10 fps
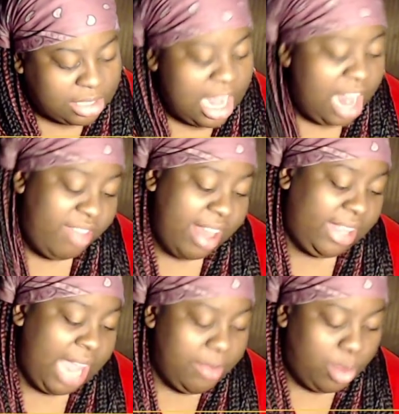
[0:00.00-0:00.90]
that
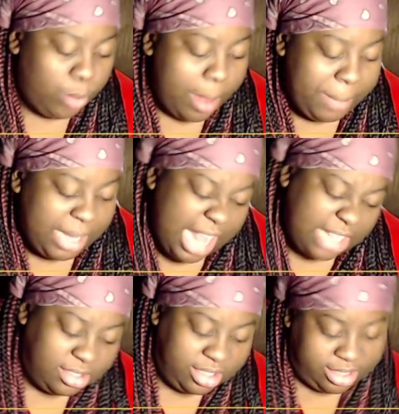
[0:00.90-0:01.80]
gave the weapon its
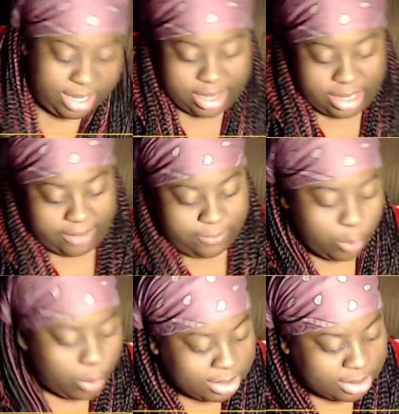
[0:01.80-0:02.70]
deadly
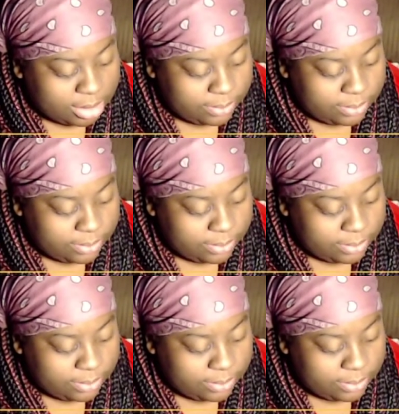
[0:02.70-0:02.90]
force.